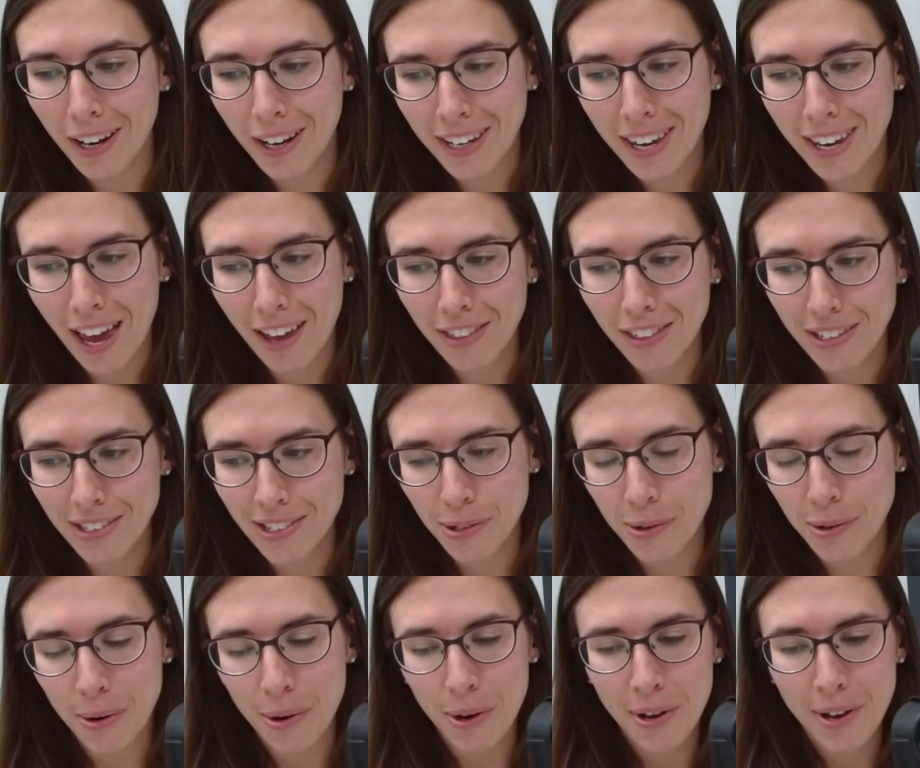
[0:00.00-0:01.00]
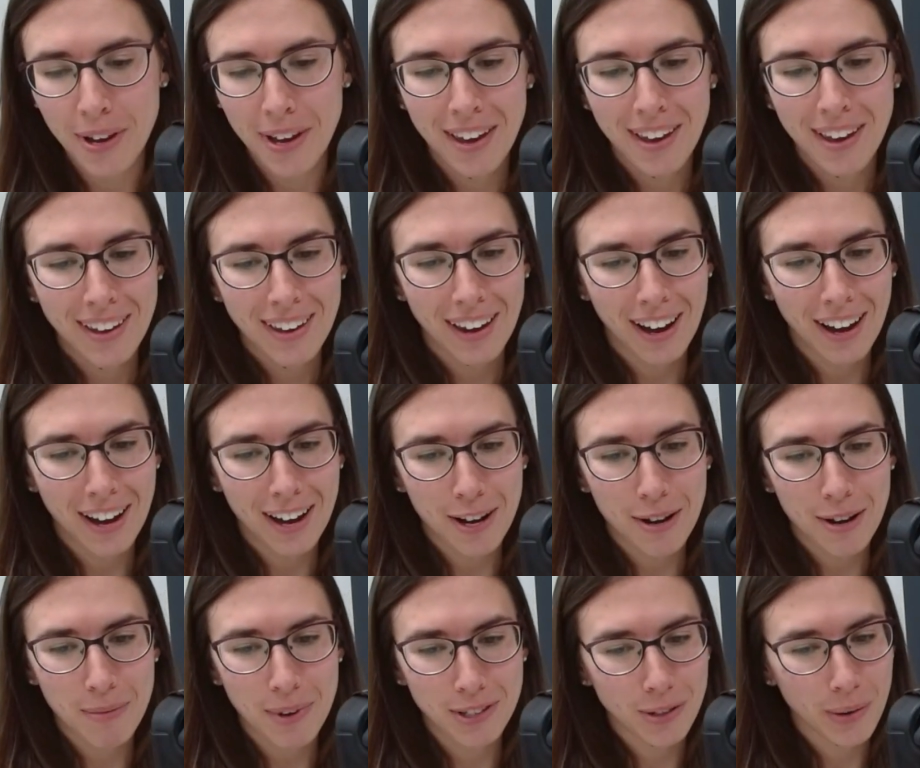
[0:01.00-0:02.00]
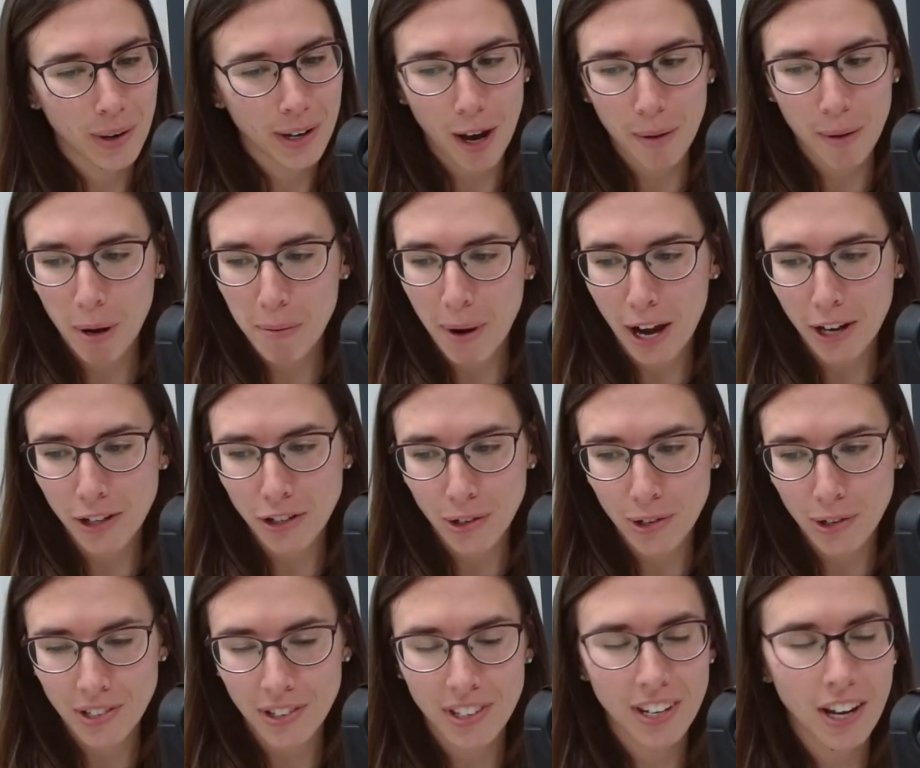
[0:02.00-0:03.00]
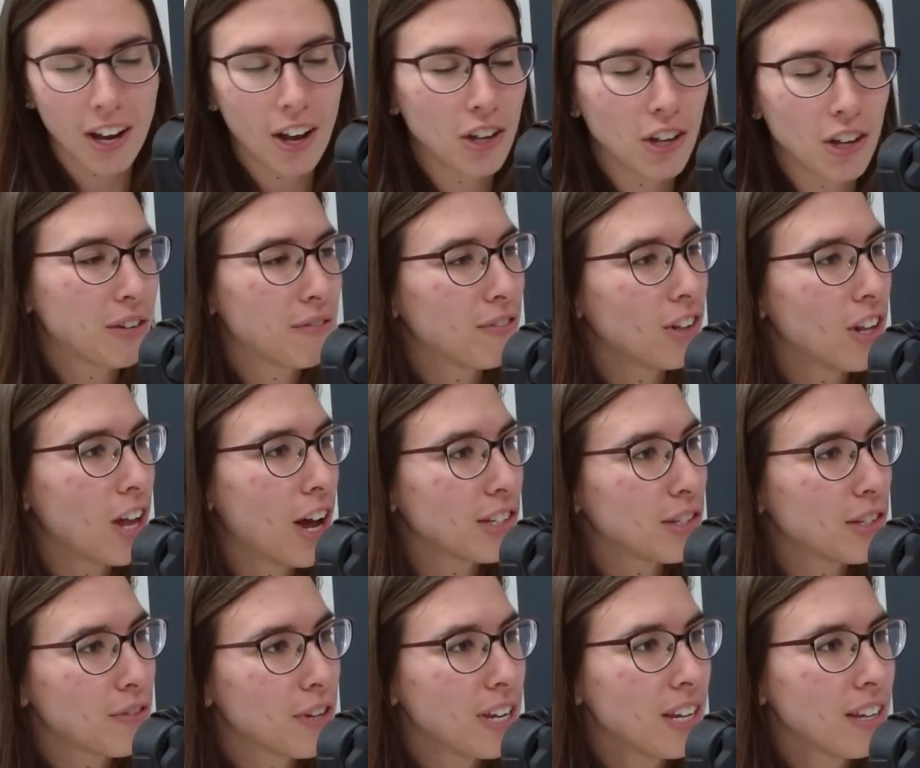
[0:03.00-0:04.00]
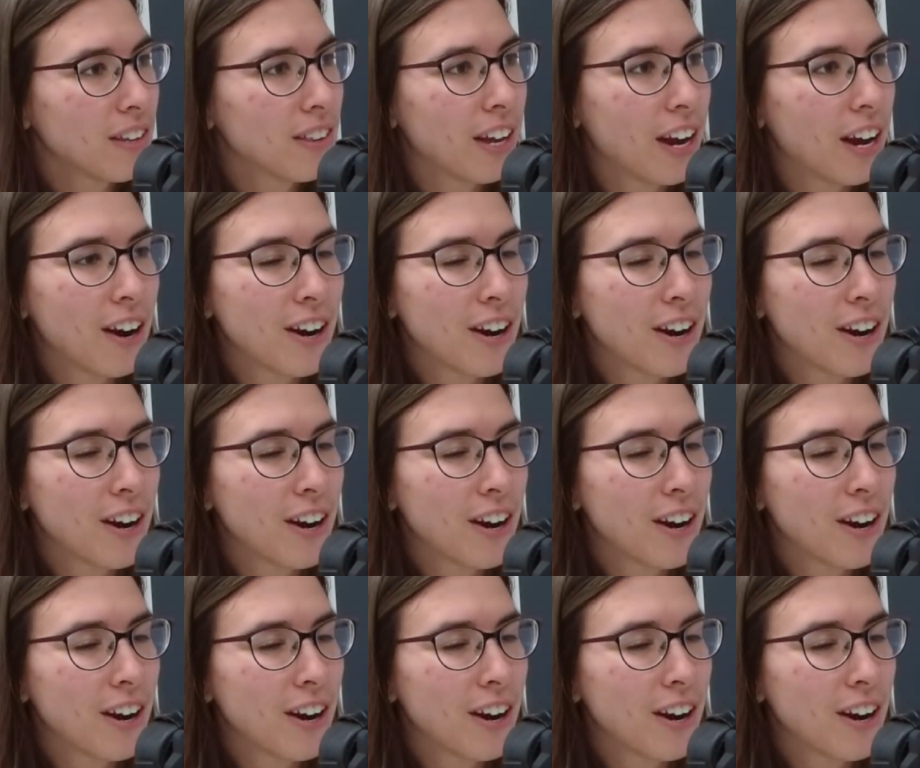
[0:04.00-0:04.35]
Catholic school. So I got my bachelor's in theology and philosophy there,